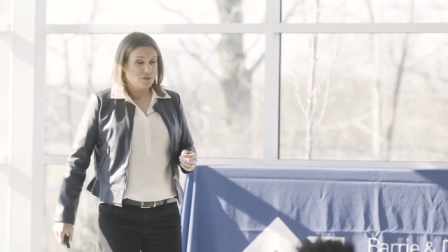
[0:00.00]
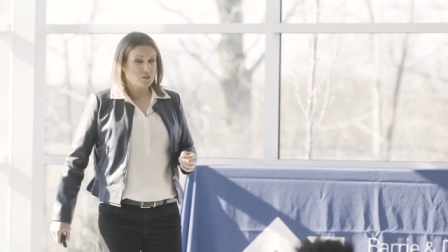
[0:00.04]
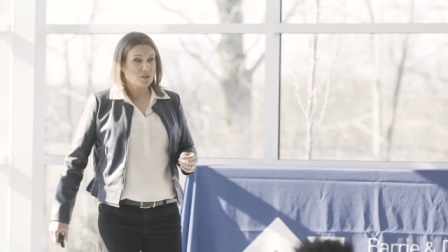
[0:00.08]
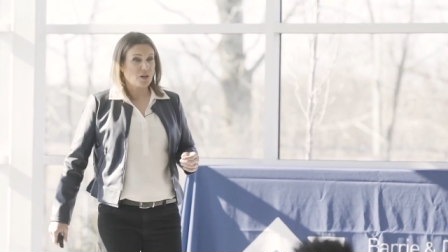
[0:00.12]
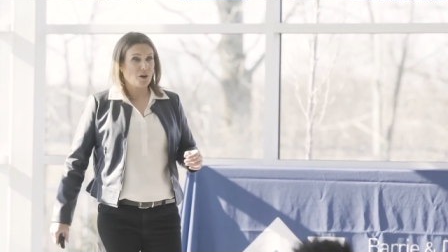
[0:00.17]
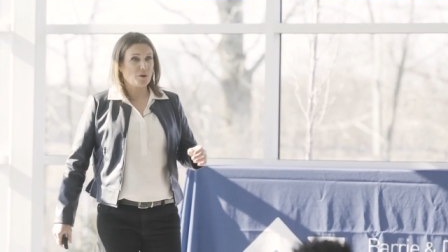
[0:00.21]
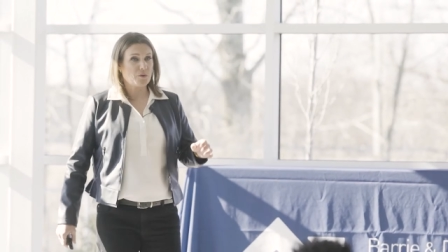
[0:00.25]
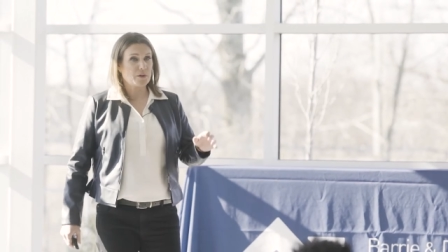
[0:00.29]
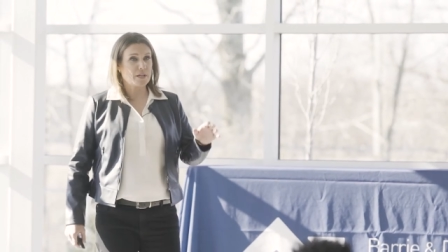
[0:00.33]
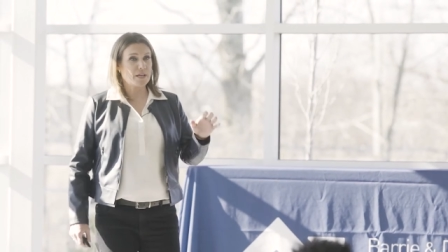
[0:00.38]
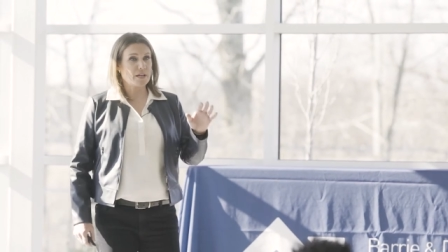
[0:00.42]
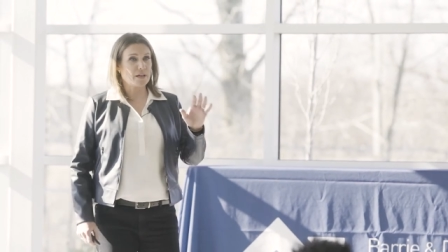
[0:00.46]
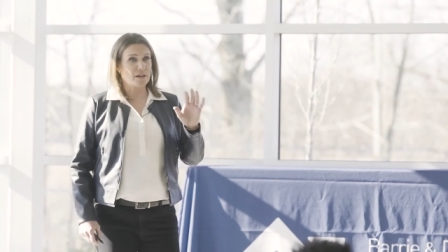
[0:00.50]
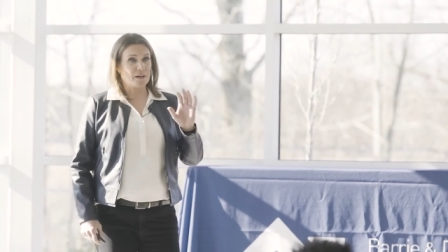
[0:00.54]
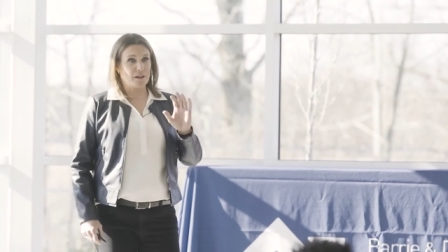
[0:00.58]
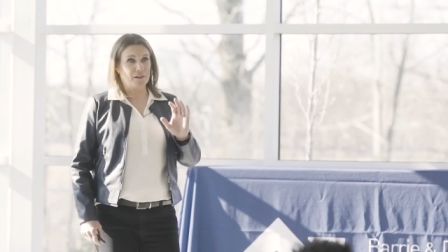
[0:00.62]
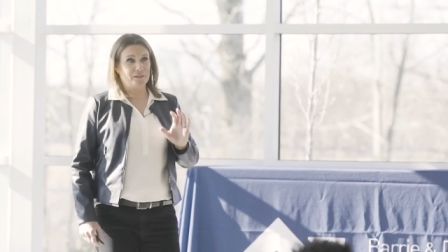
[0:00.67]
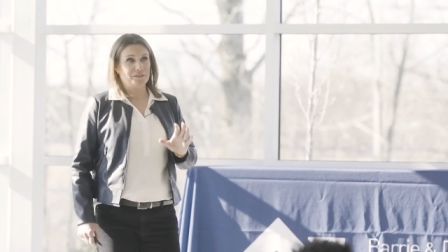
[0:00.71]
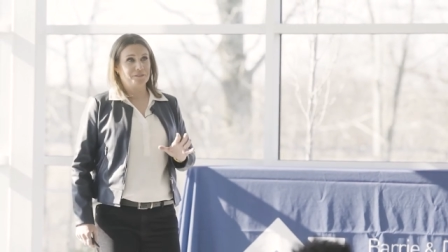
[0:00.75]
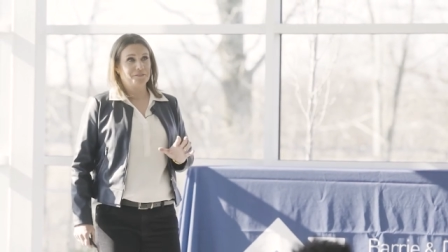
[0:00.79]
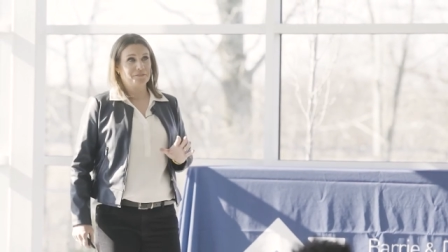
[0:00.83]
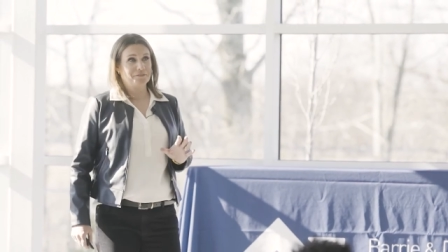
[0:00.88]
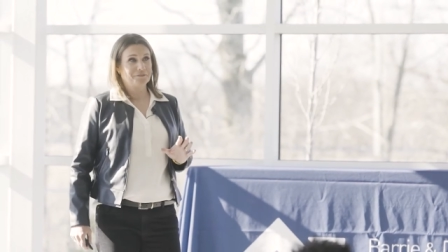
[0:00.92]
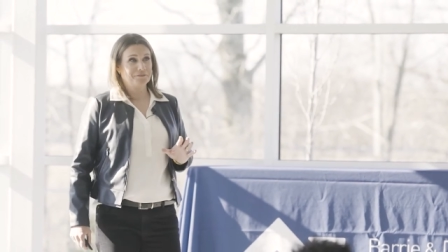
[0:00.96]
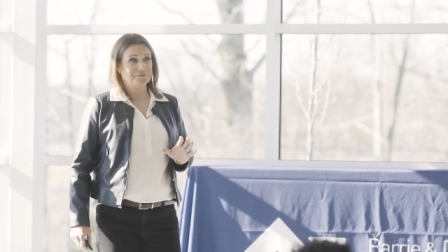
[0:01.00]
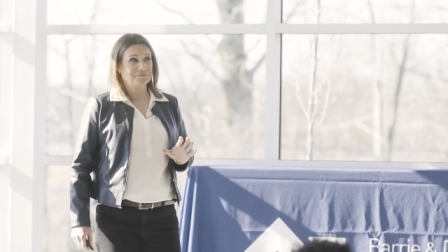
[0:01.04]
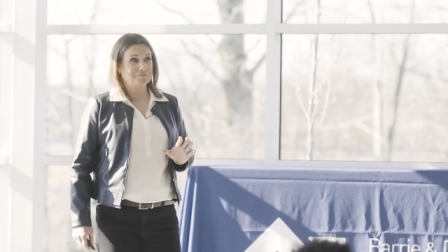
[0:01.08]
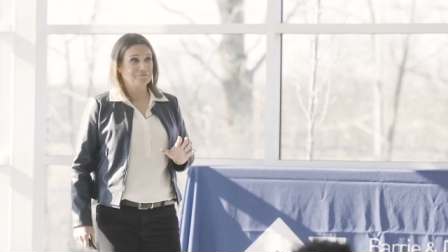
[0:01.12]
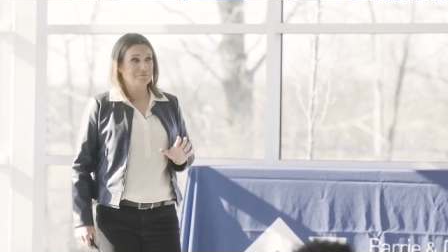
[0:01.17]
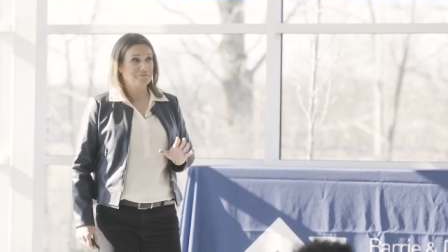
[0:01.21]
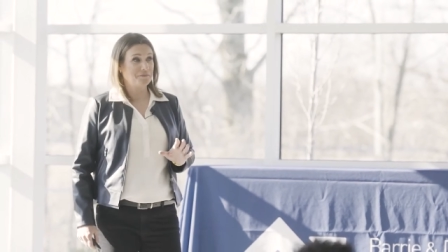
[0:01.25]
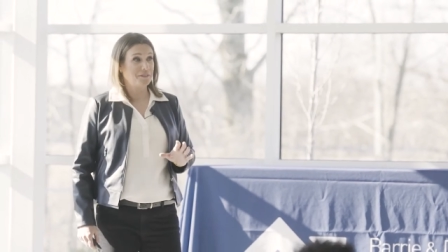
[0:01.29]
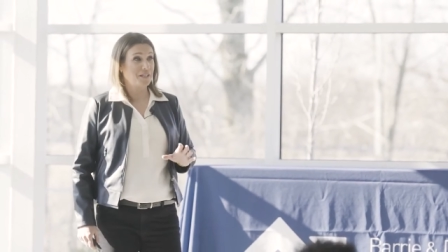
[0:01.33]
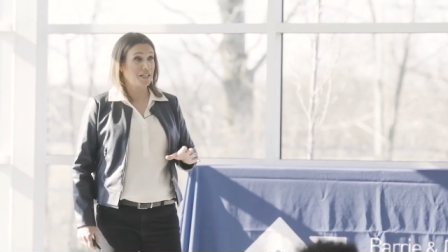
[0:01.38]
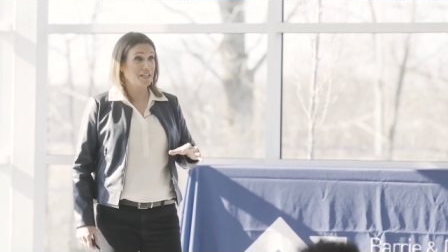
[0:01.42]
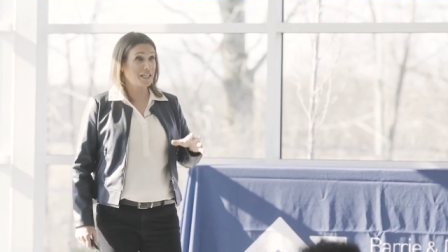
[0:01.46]
So here,
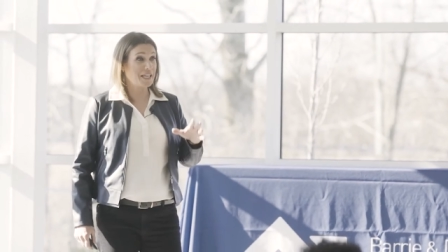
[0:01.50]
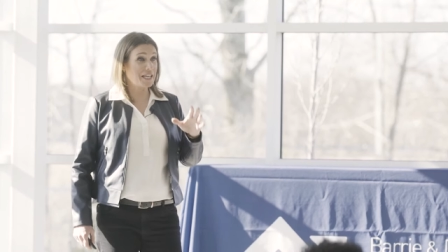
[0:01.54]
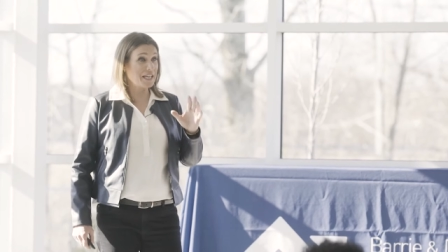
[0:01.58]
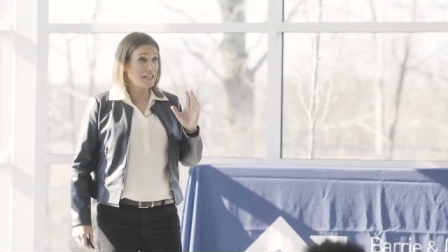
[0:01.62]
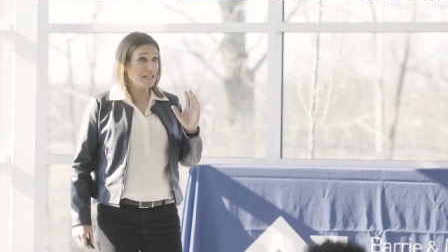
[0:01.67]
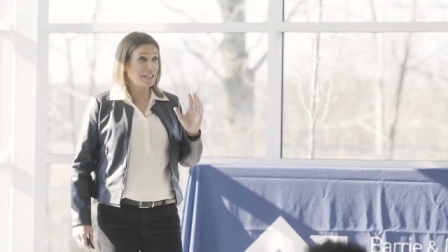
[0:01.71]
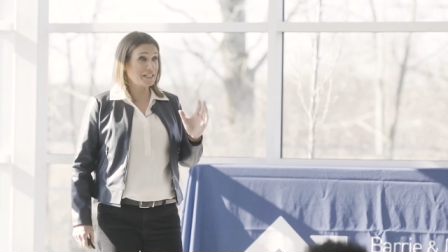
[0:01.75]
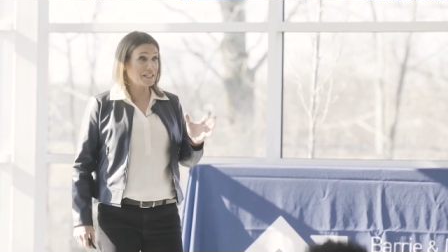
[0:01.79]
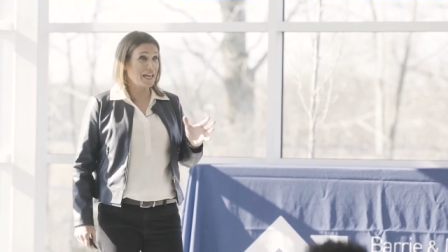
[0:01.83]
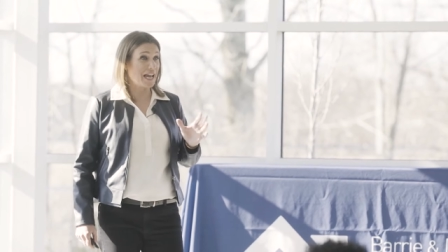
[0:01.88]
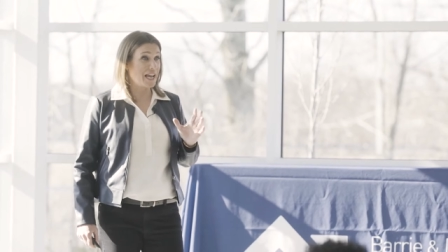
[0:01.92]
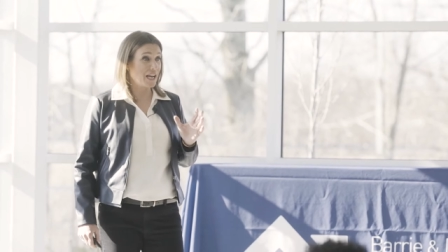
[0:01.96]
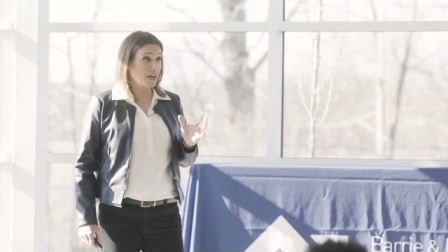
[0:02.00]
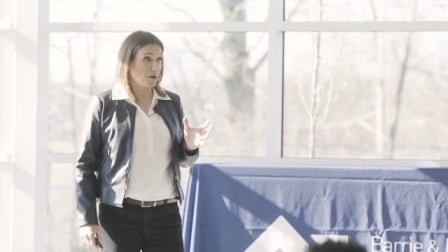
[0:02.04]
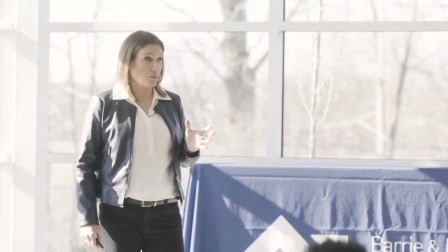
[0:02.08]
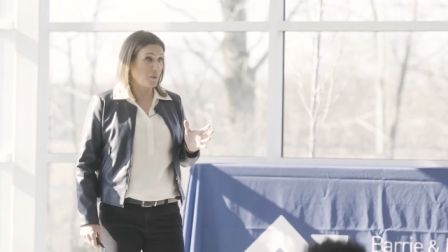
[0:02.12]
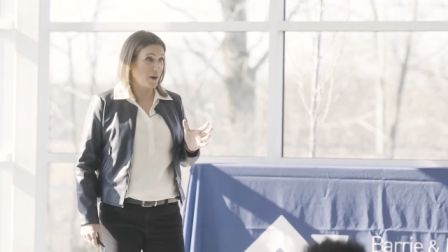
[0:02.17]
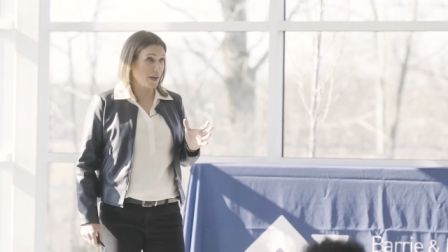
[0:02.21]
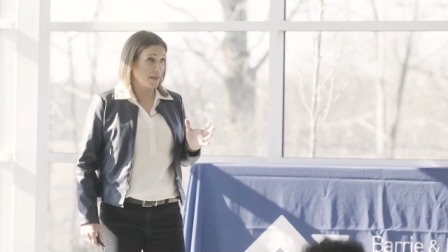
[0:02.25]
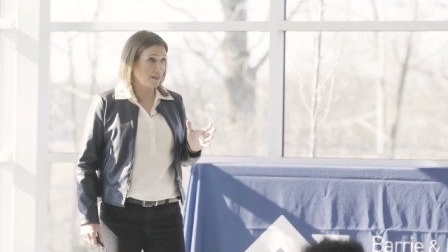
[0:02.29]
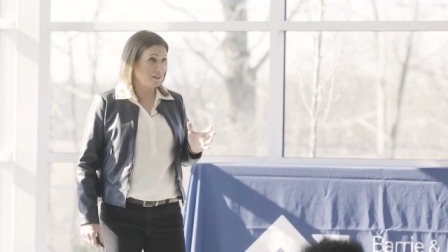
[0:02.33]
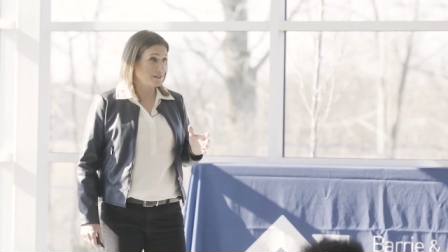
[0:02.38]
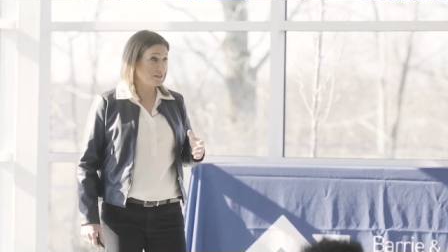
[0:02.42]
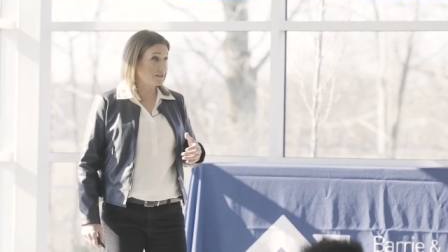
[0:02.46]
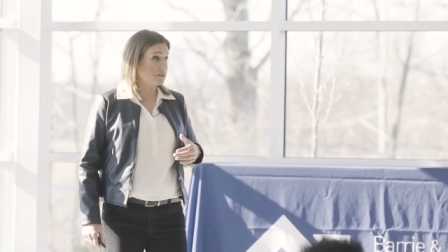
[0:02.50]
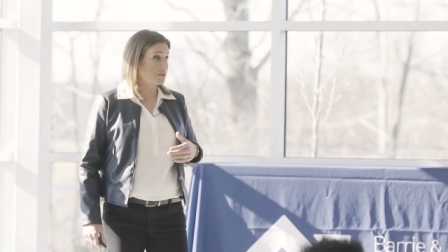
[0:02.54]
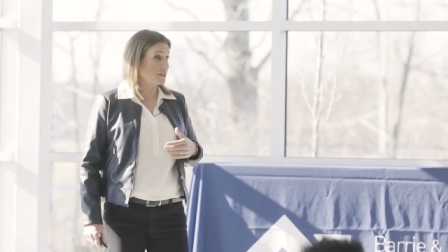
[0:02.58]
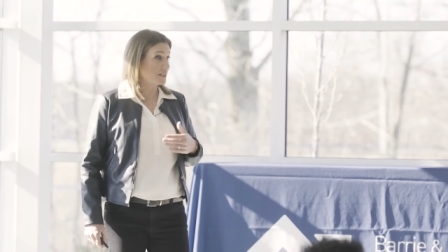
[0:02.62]
the key takeaways.